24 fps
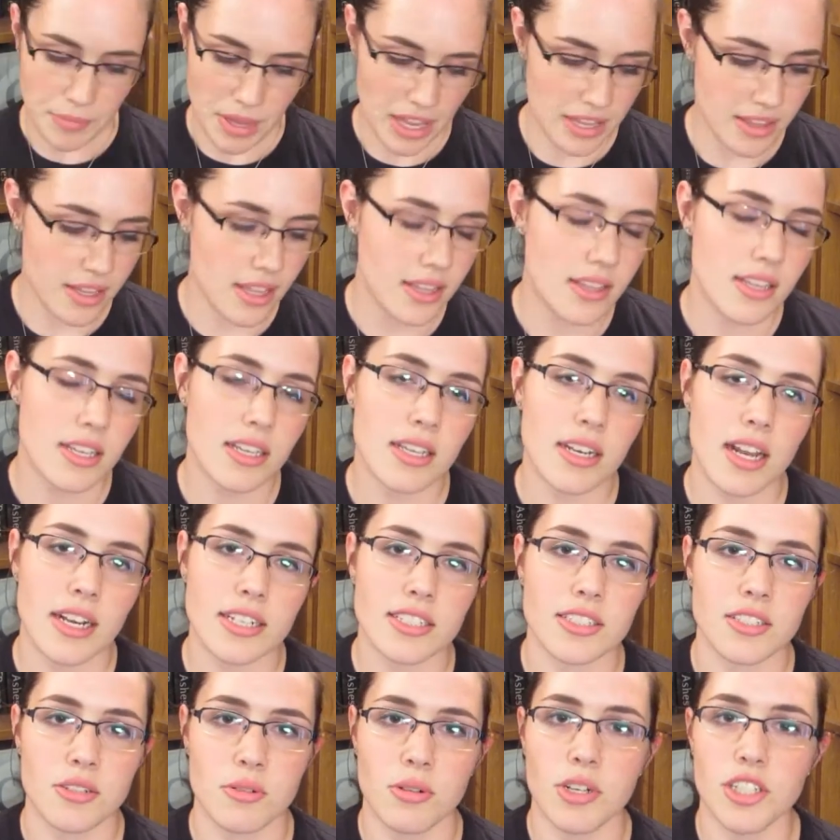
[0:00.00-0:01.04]
And then the
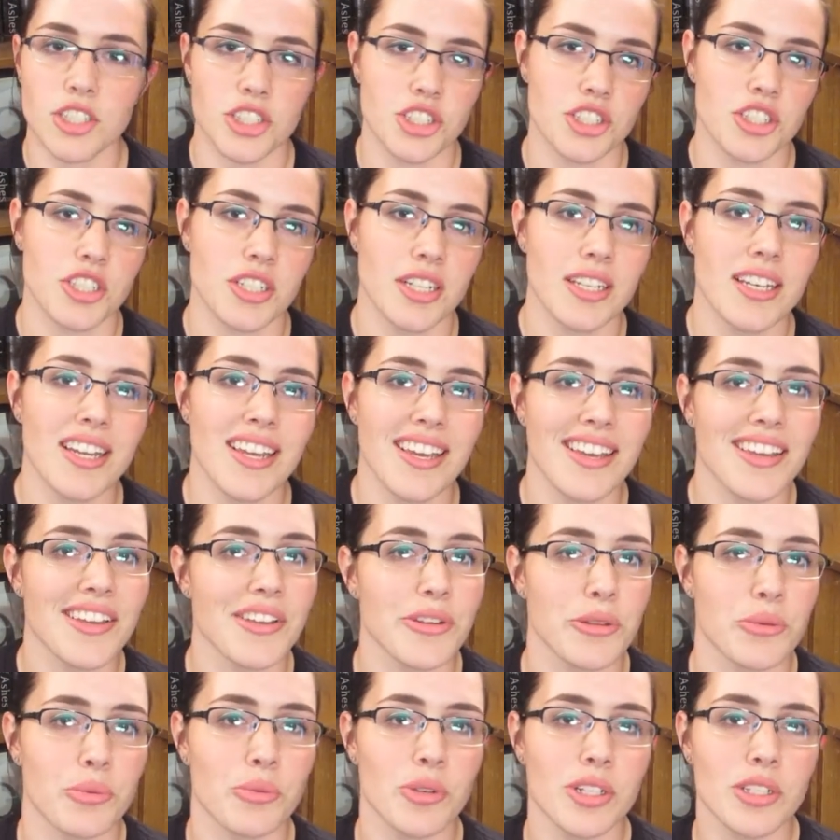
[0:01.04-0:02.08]
next question
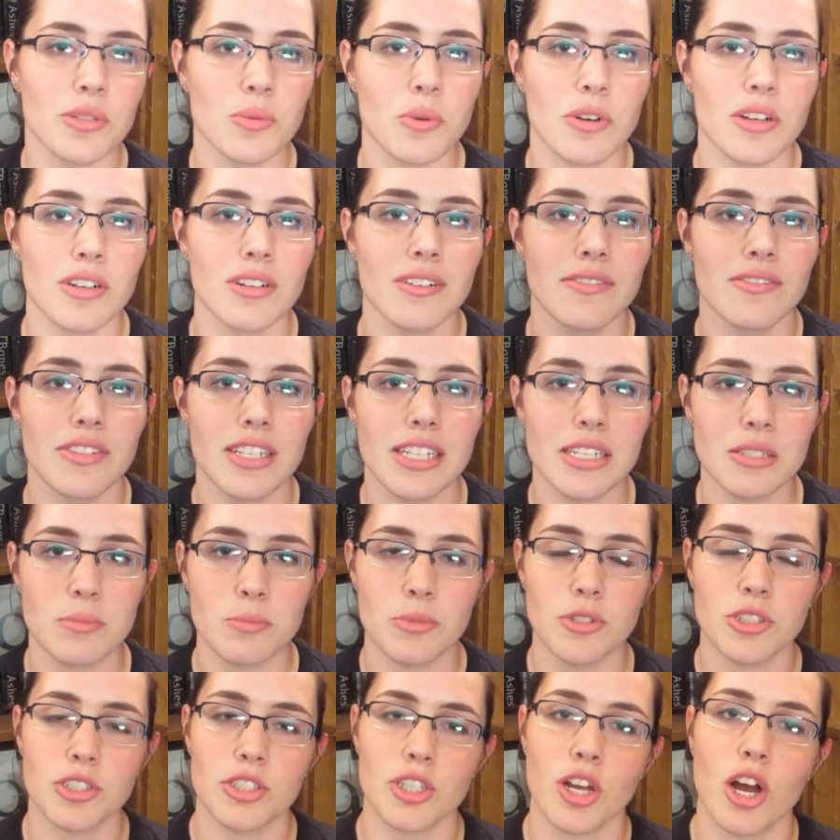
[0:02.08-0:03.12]
is which one of these
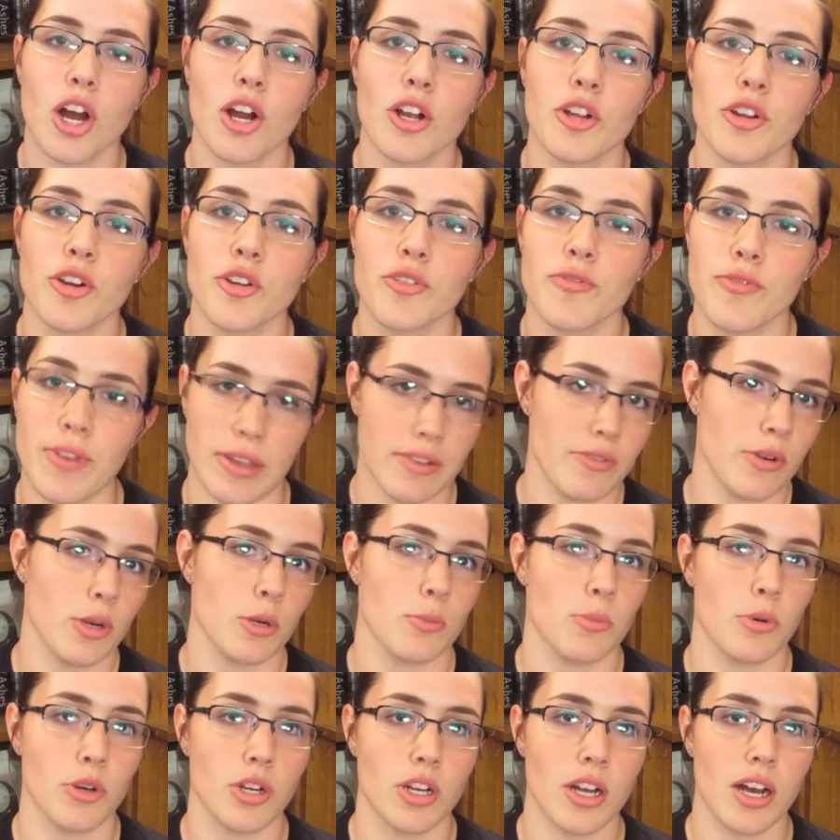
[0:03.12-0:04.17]
books are your
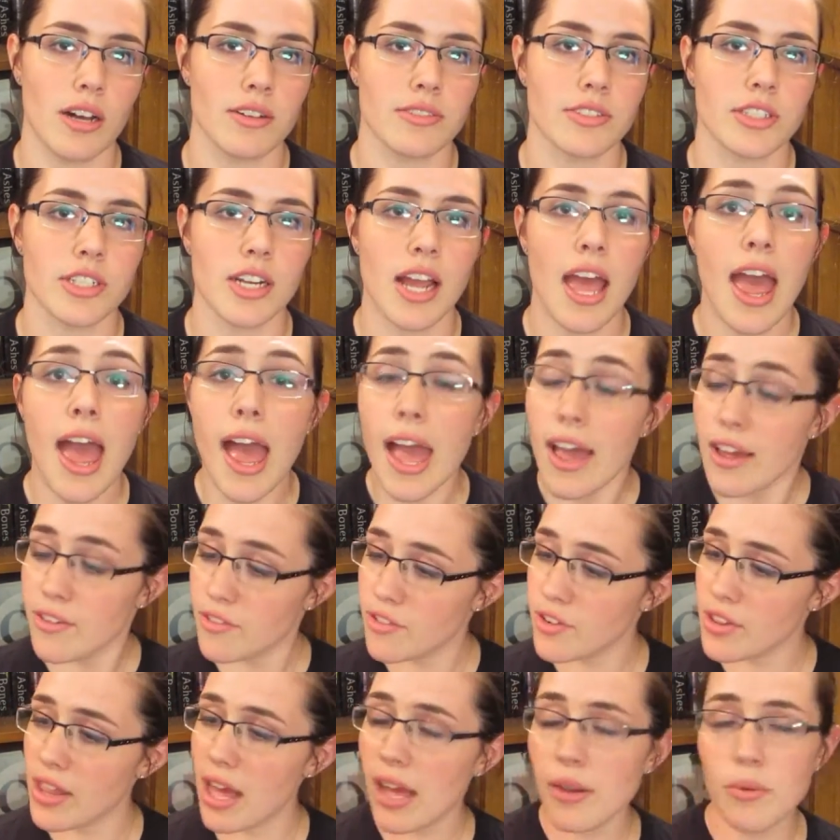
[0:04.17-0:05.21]
favorite book cover? And
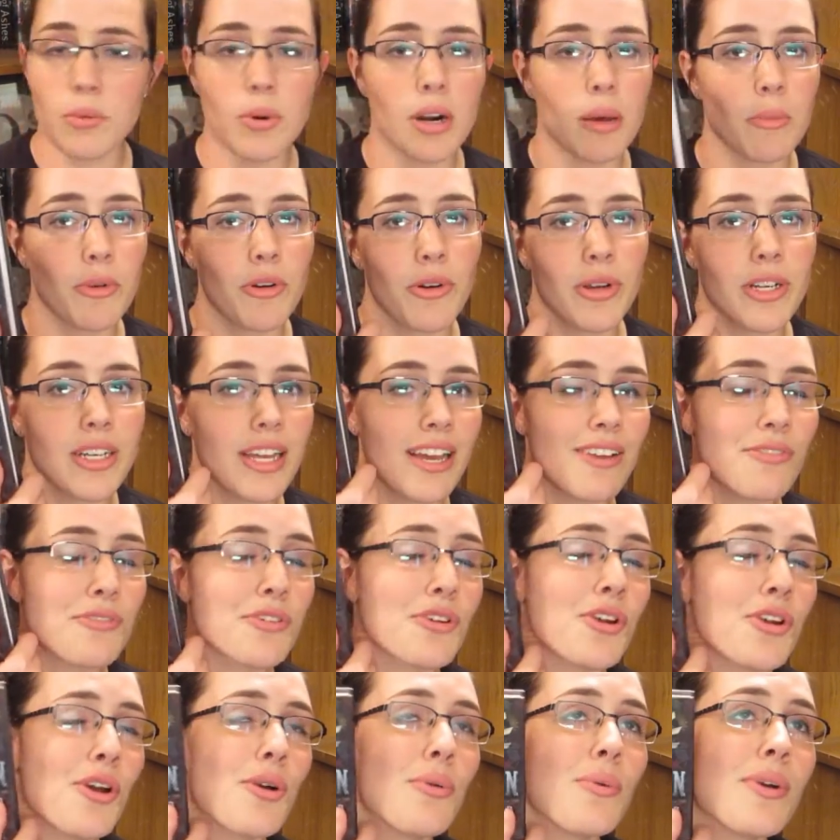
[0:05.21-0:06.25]
for that one, I'm going to have
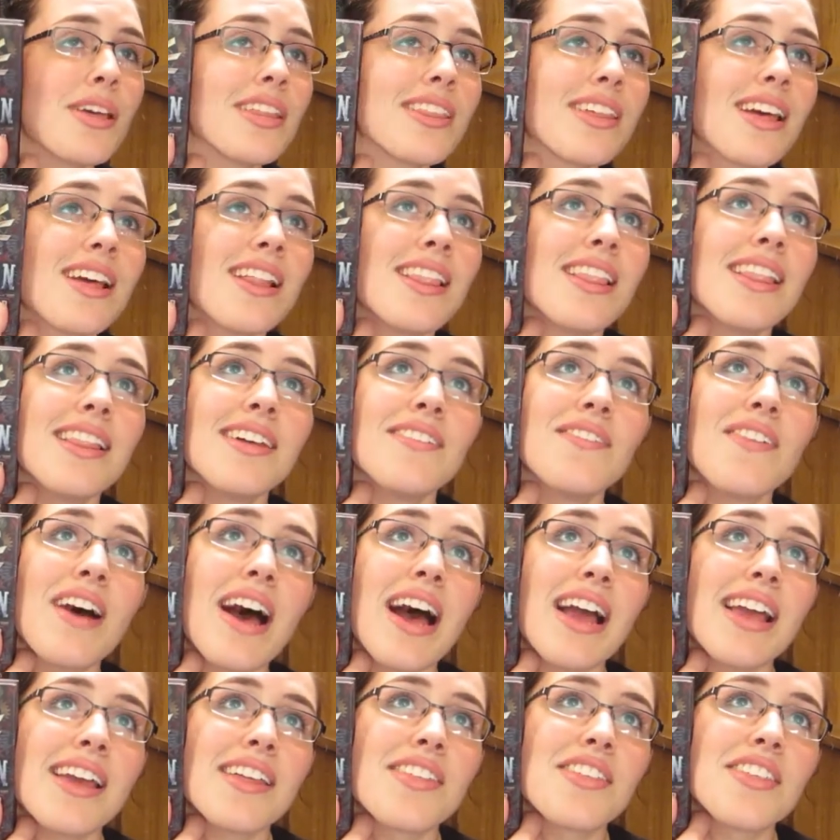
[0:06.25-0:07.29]
to go with
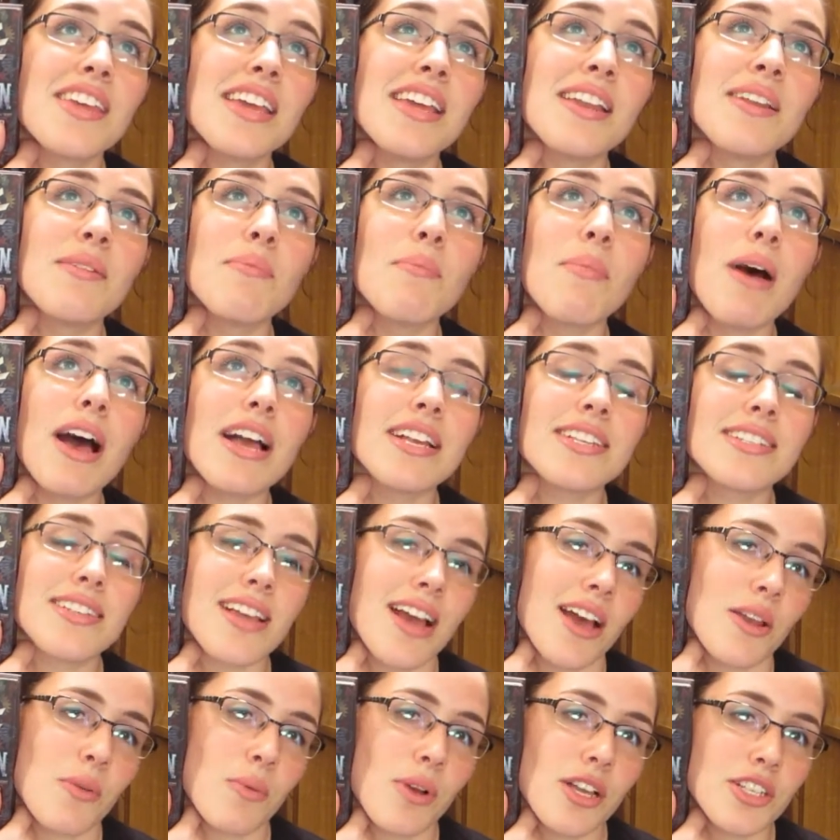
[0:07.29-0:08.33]
Leviathan by
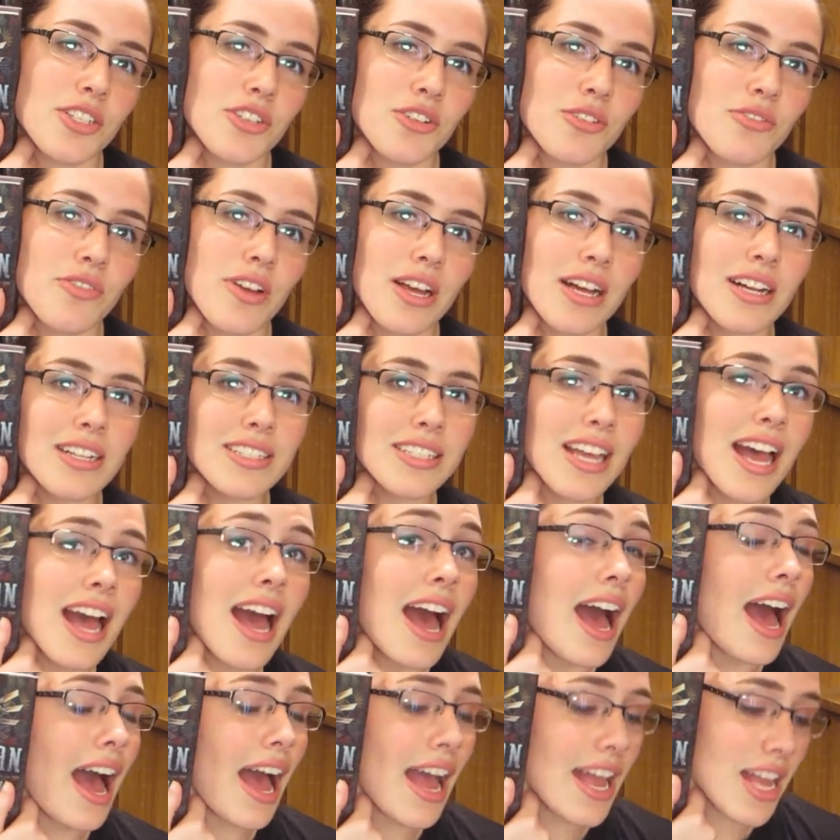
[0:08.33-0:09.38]
Scott Westerfeld.
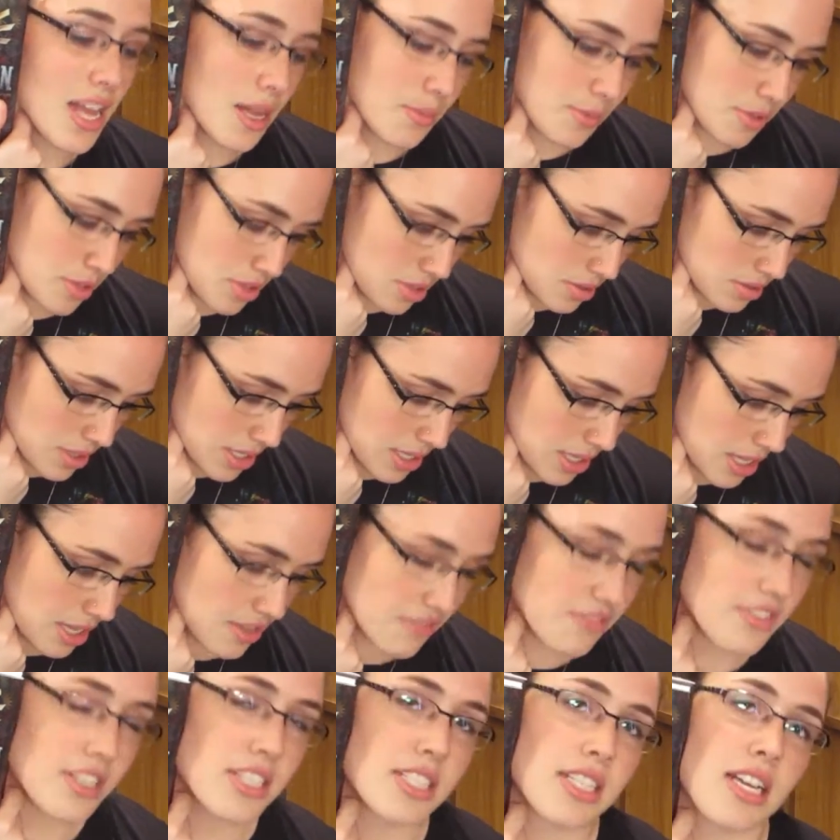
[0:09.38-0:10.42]
I absolutely
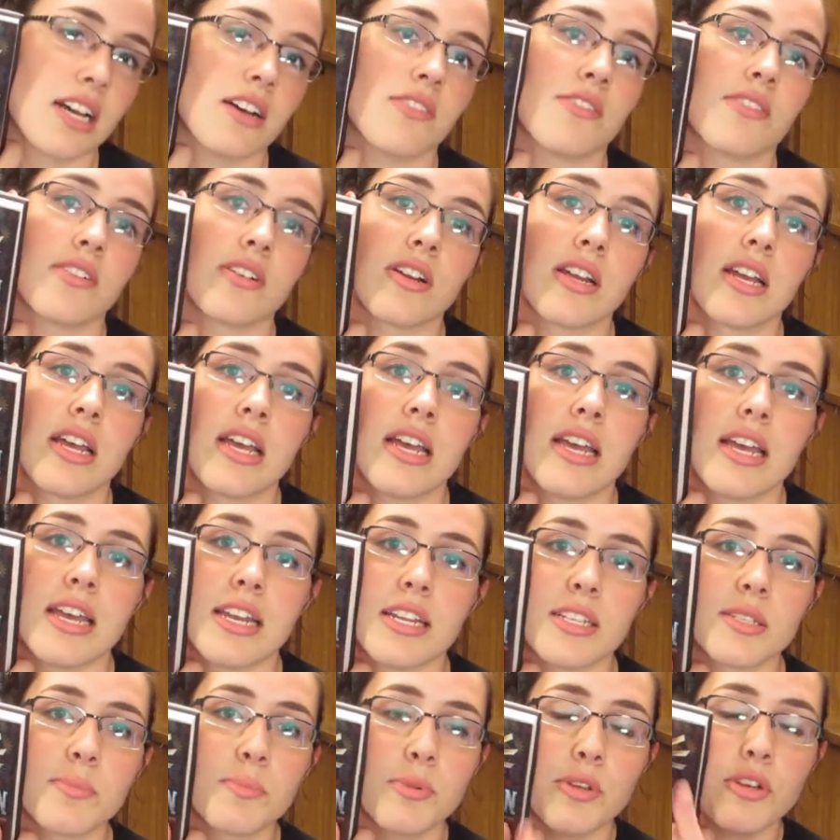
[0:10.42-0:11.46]
love this cover. It
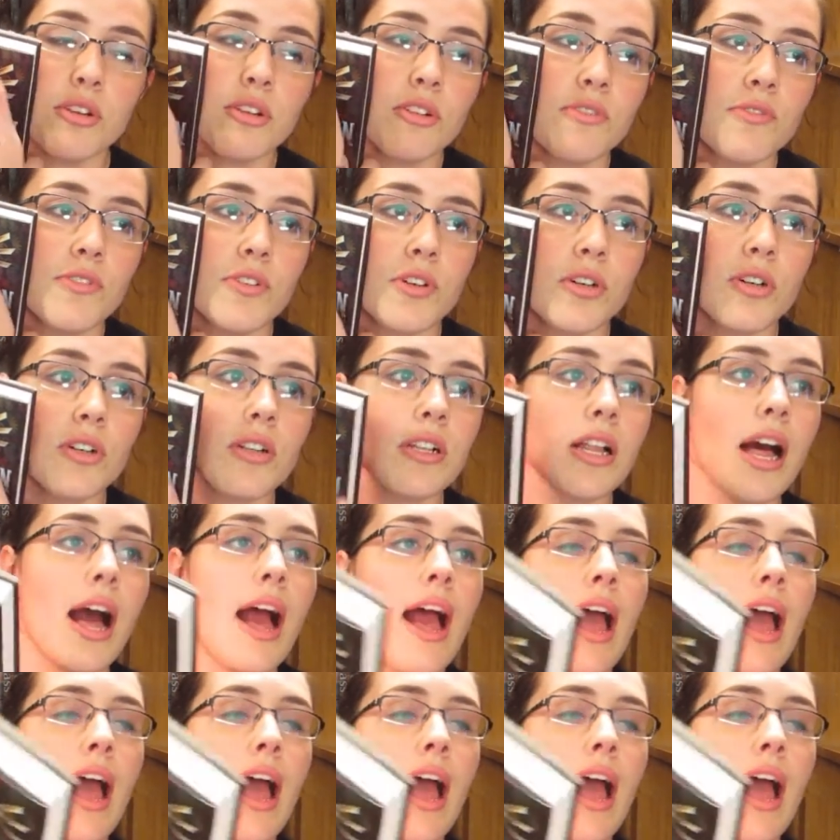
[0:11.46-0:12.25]
is beautiful